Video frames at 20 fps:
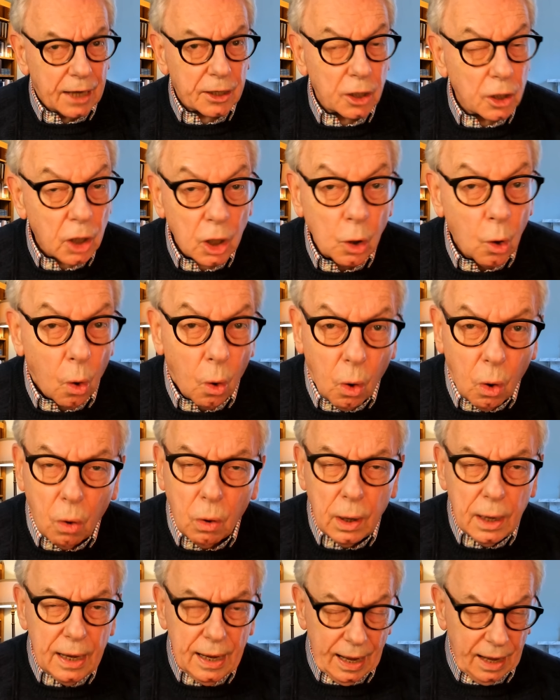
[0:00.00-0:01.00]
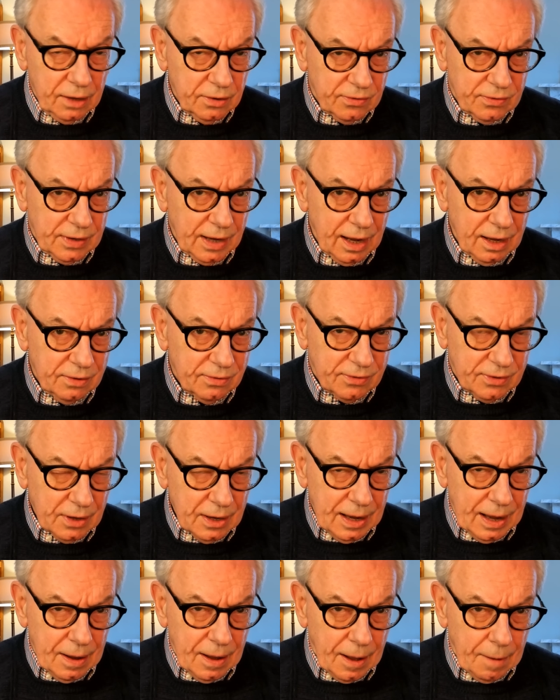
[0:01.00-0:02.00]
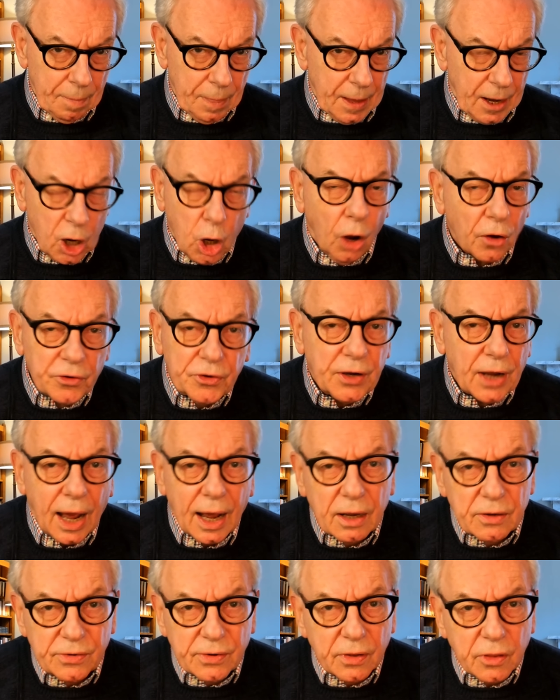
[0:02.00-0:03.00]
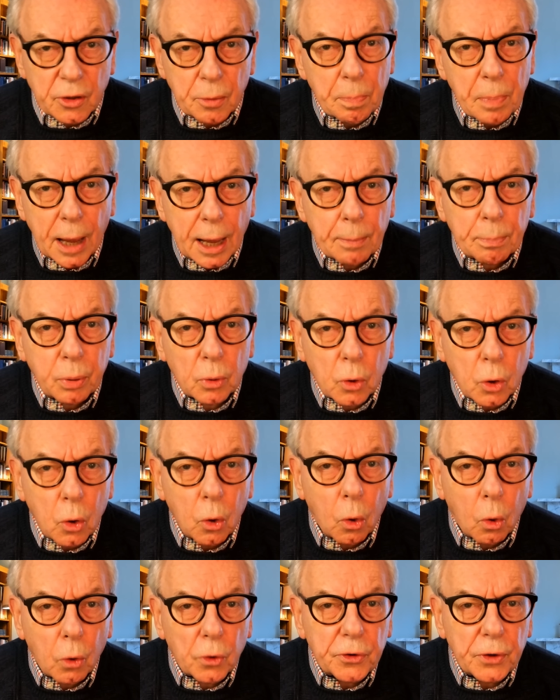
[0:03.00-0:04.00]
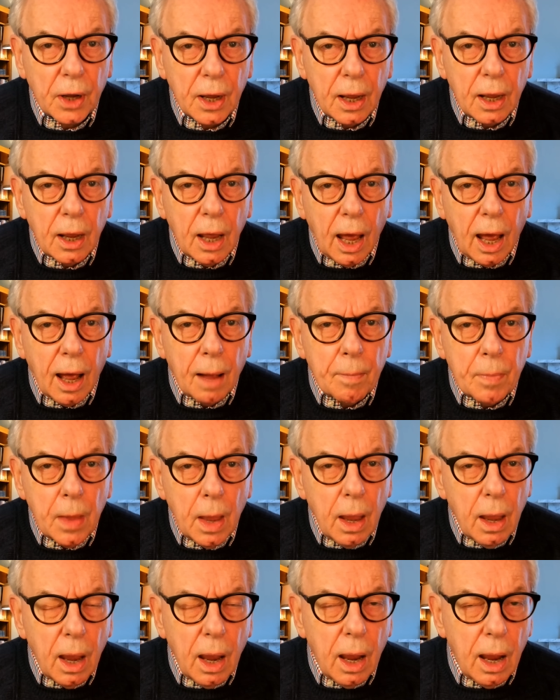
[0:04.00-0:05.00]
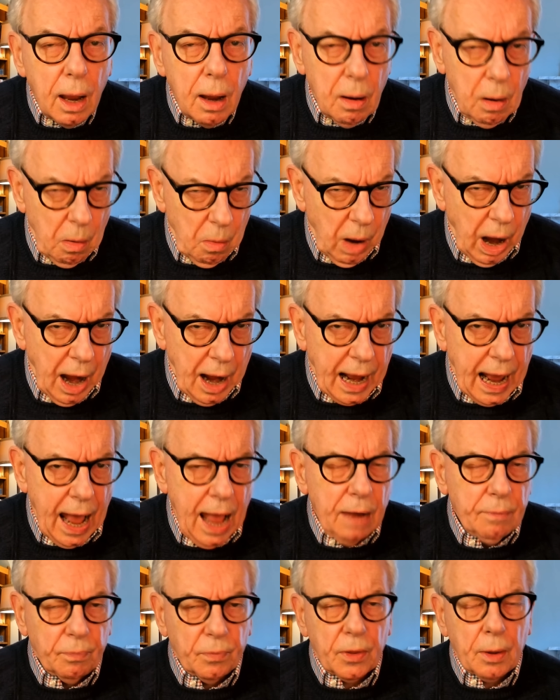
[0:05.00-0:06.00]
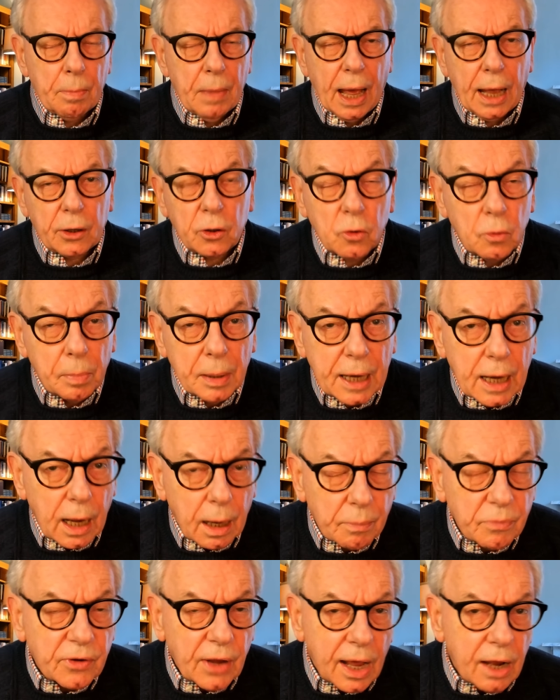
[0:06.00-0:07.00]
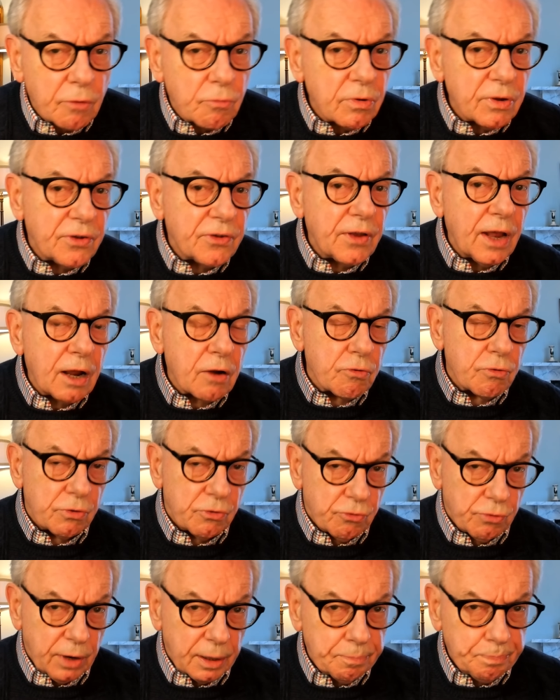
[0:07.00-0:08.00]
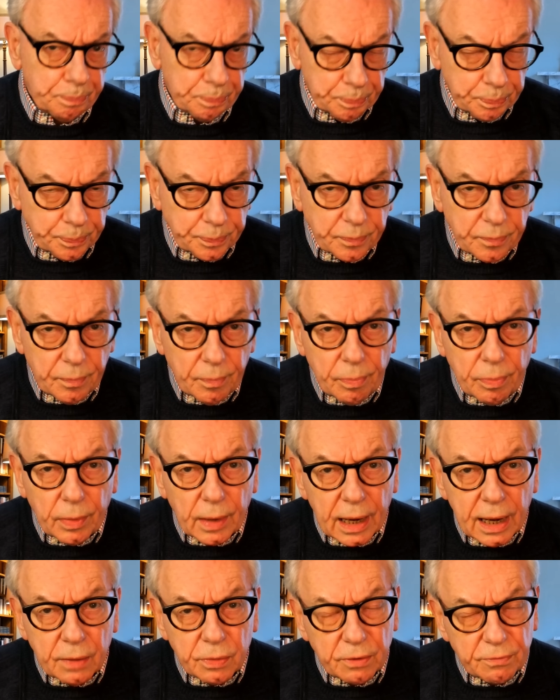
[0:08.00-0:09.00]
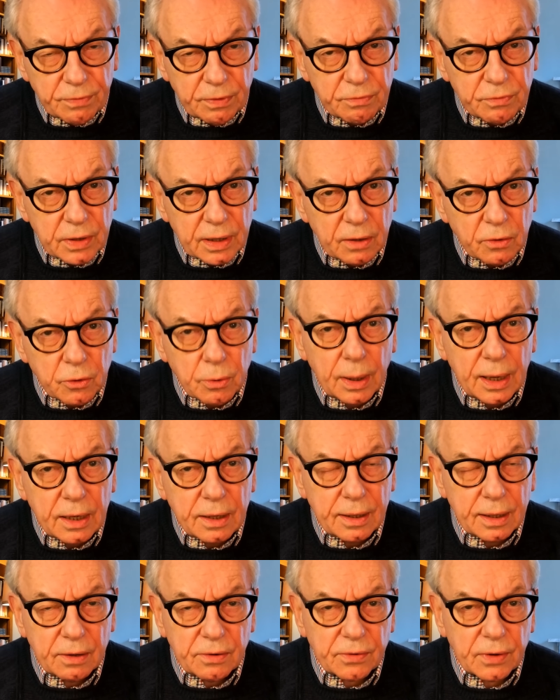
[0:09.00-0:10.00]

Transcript: law, his contacts at the papal court. Again, the man who becomes Henry's secretary in the 1520s